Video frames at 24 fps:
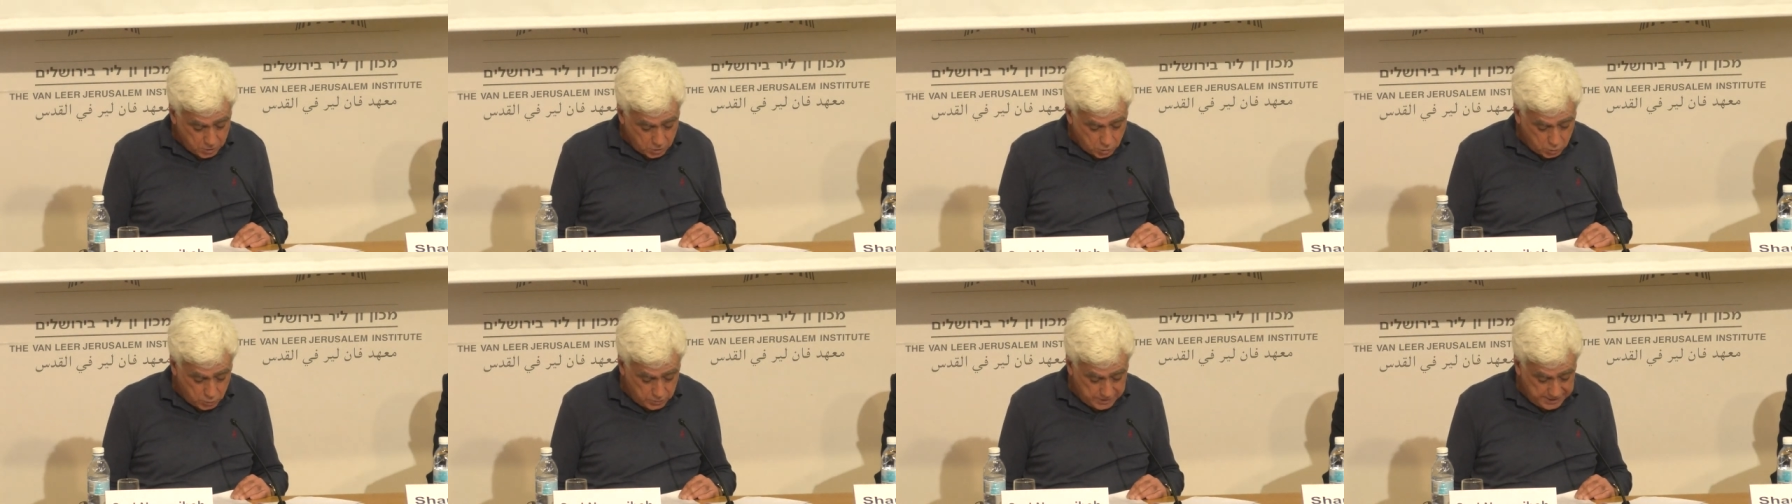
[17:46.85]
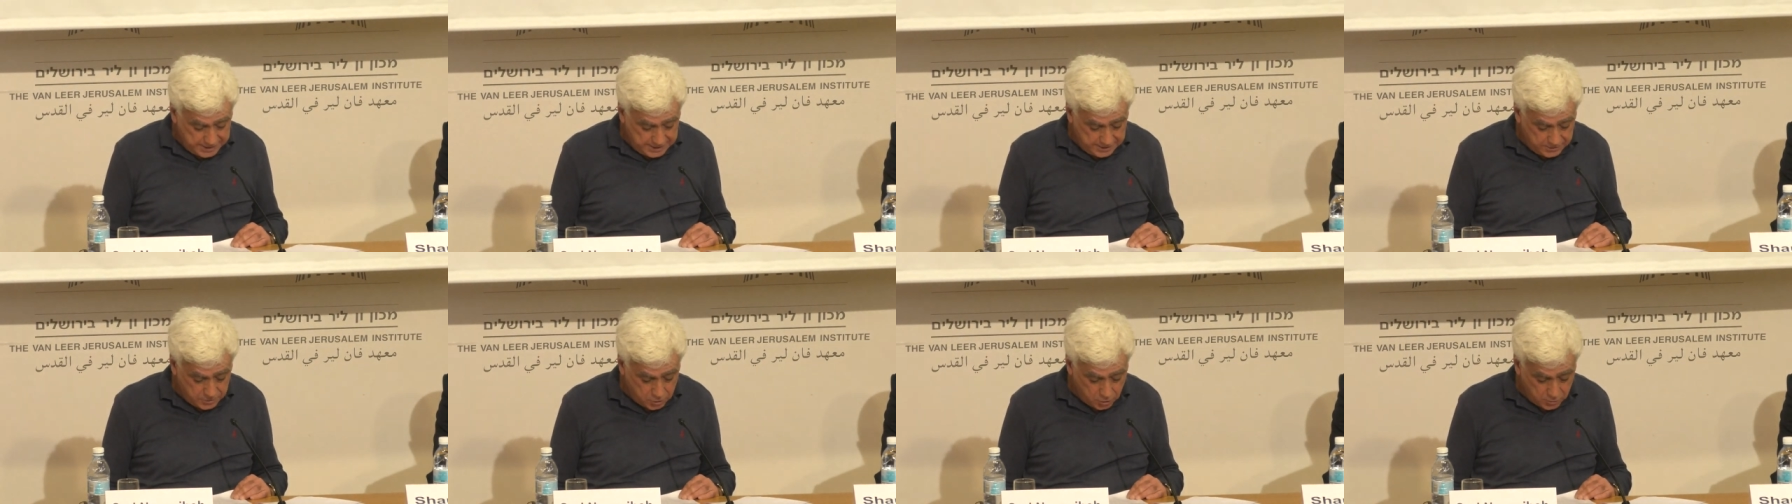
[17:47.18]
who
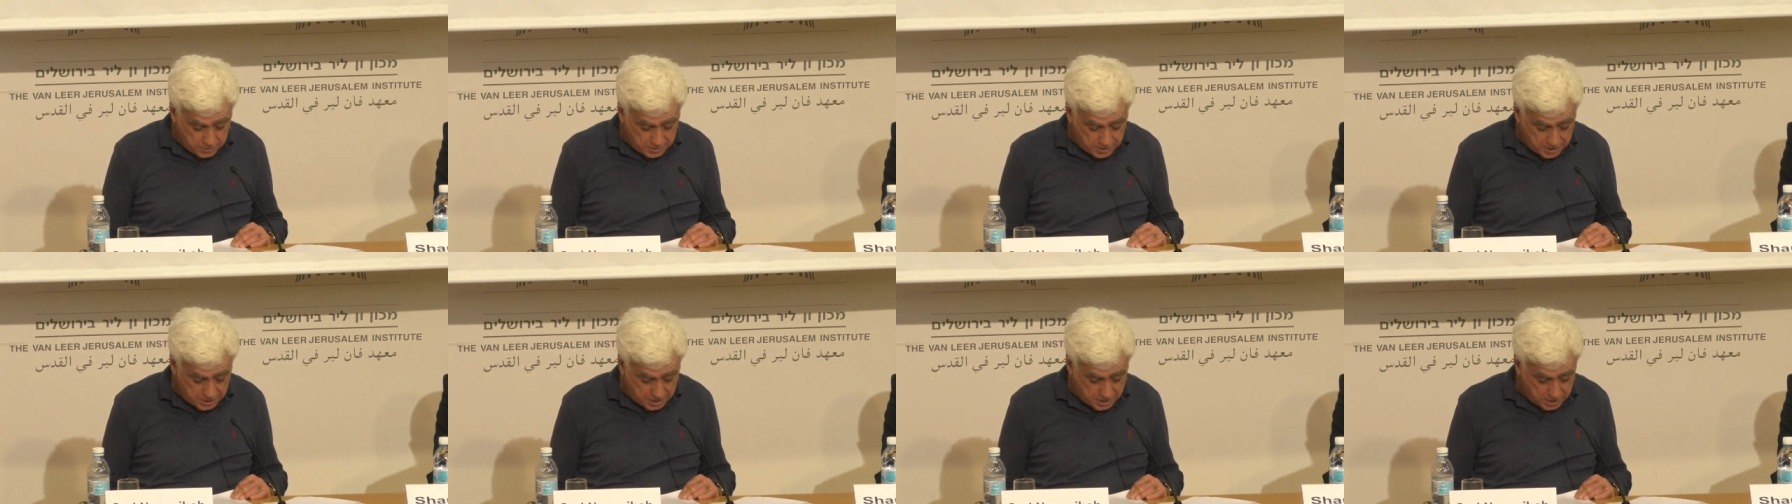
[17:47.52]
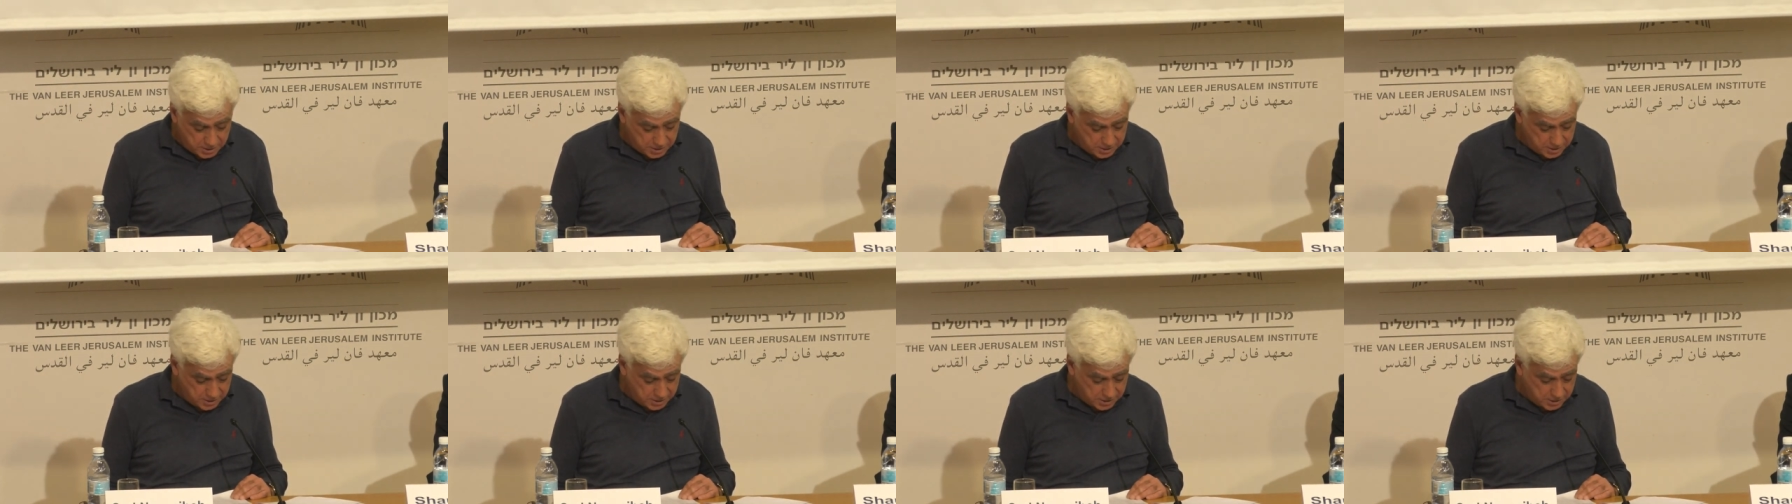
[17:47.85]
need or, uh,
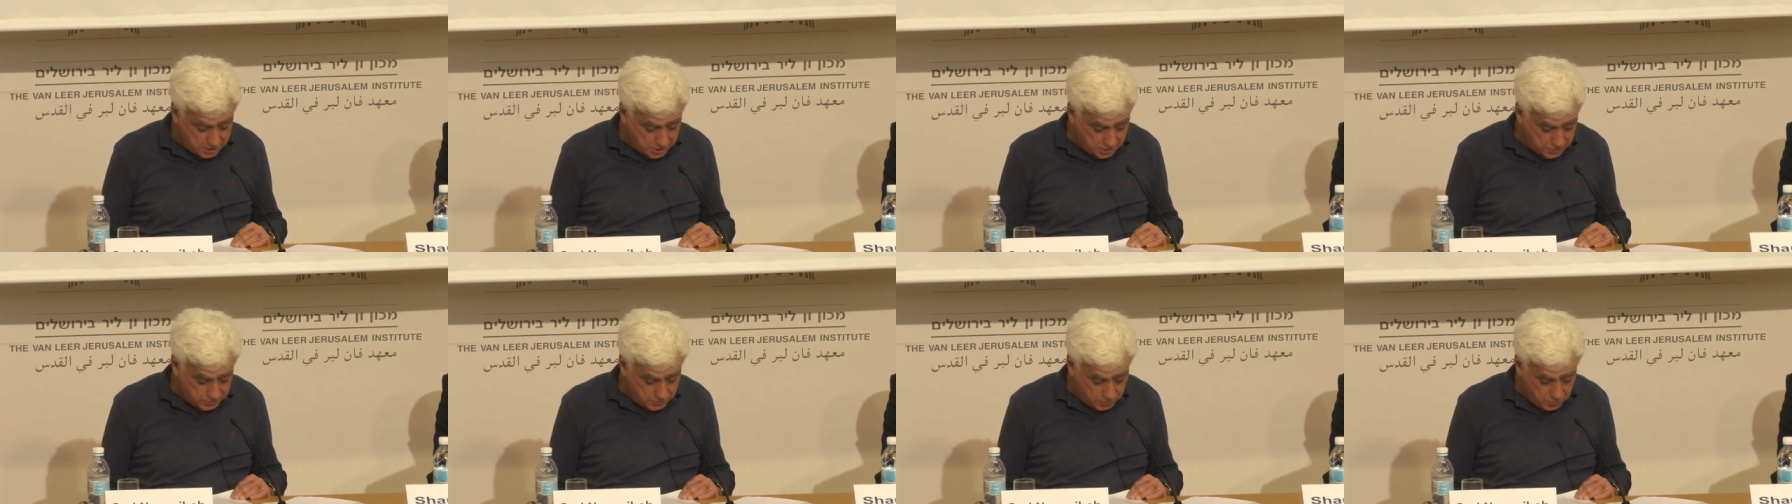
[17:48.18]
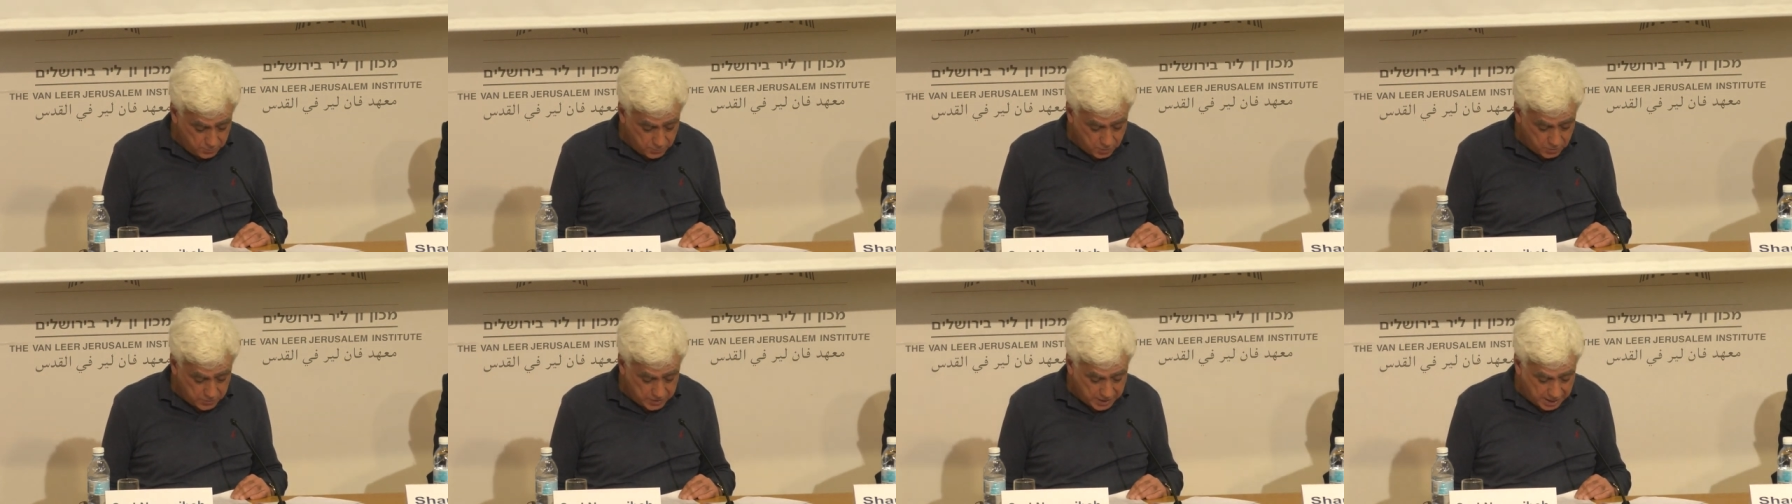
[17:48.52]
uh, a
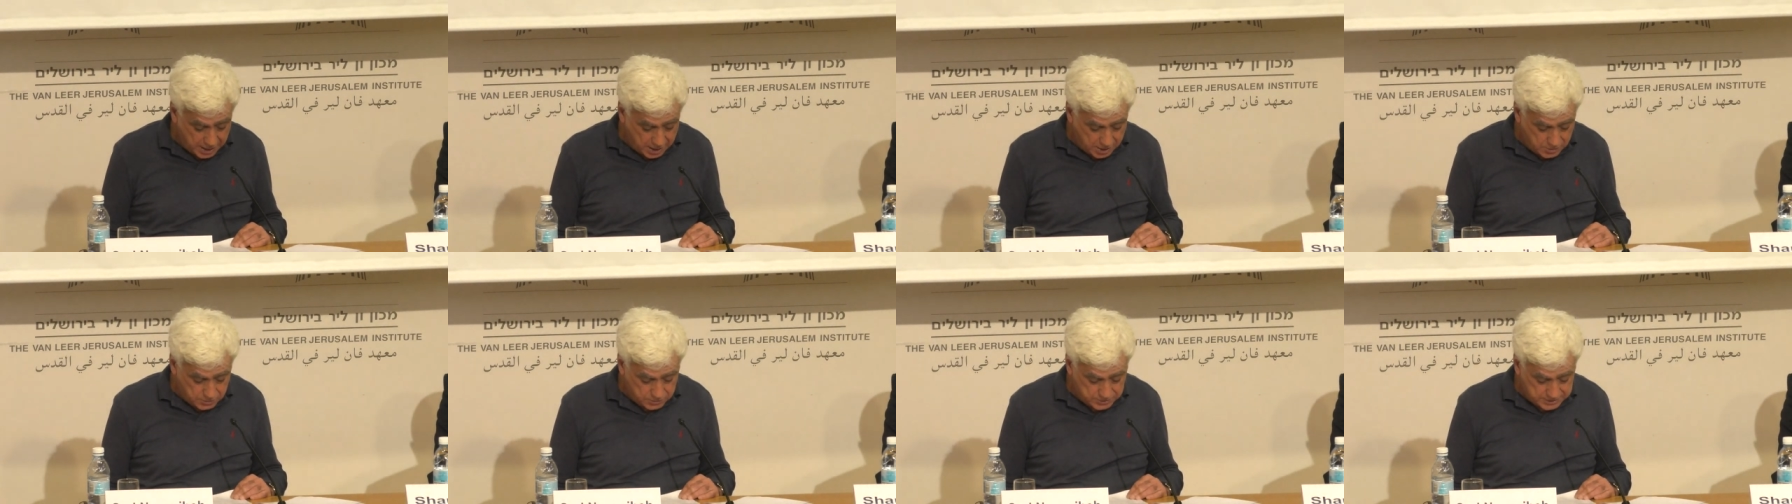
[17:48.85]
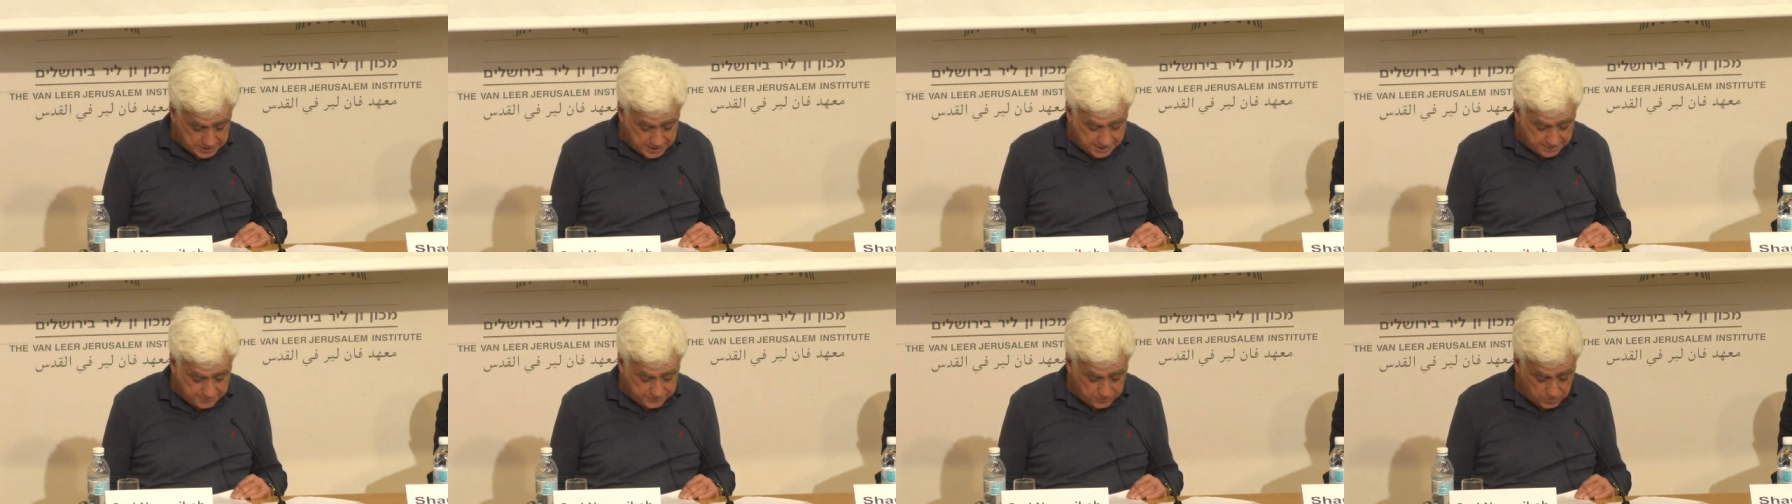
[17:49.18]
room or house
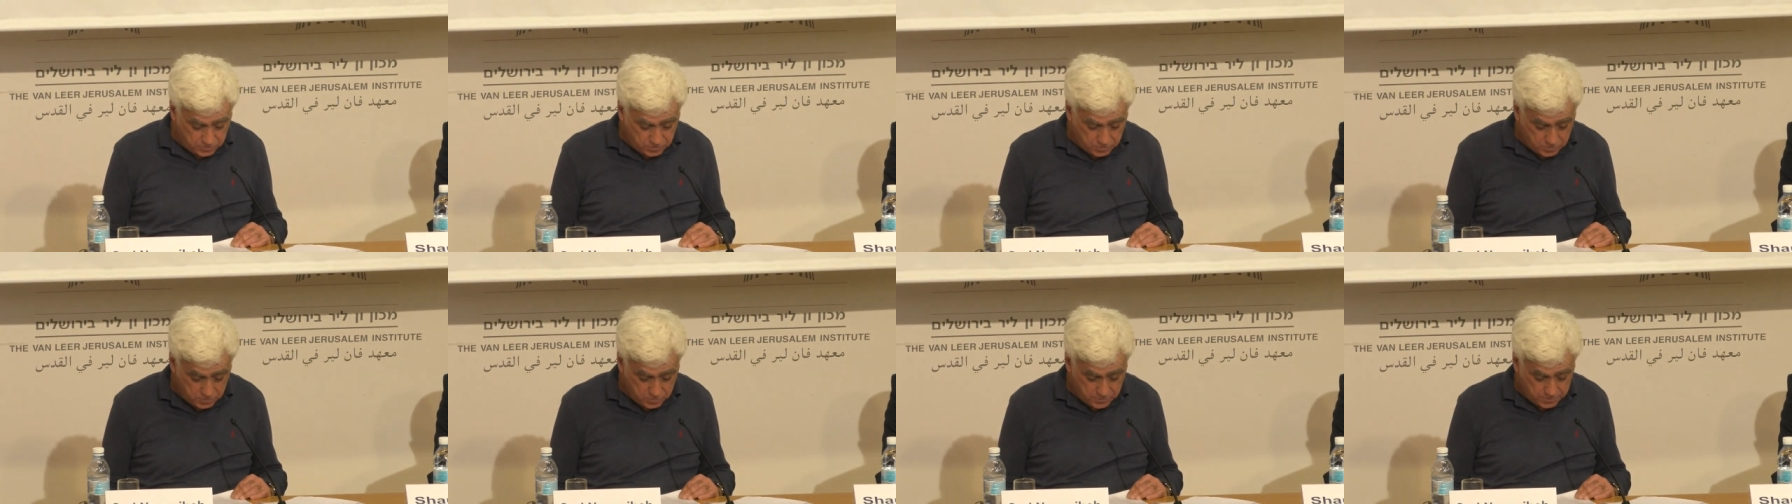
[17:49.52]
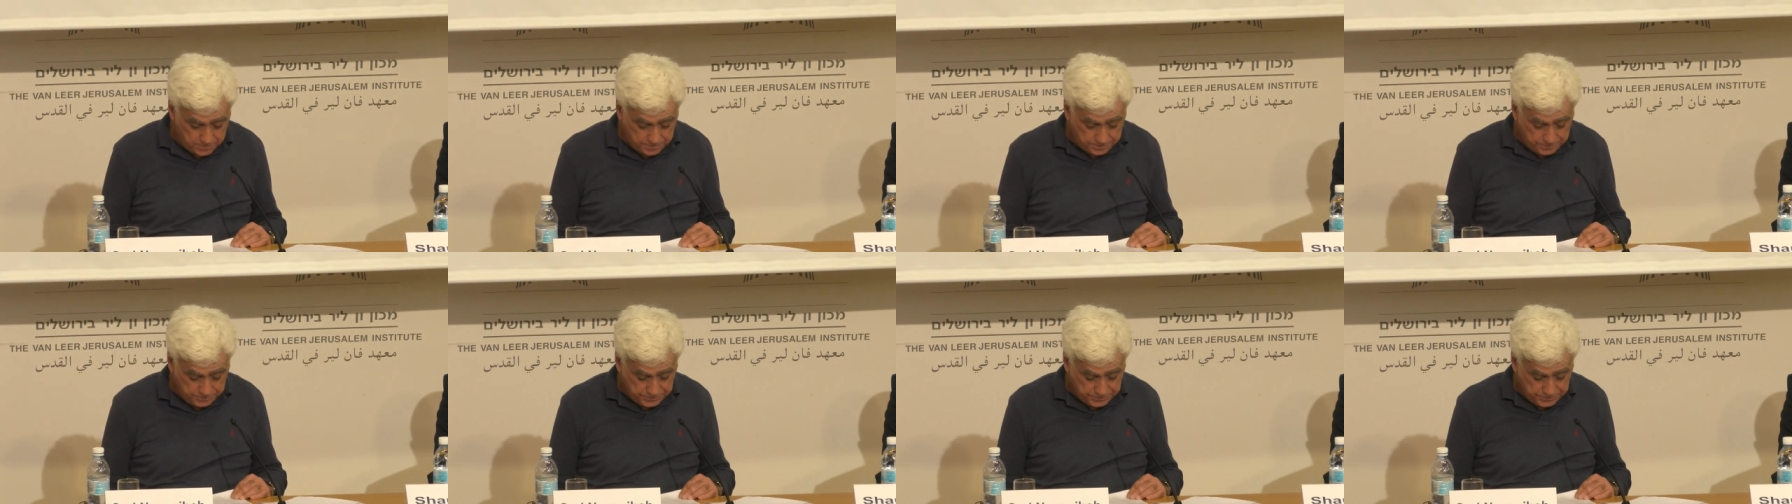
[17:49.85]
left to do?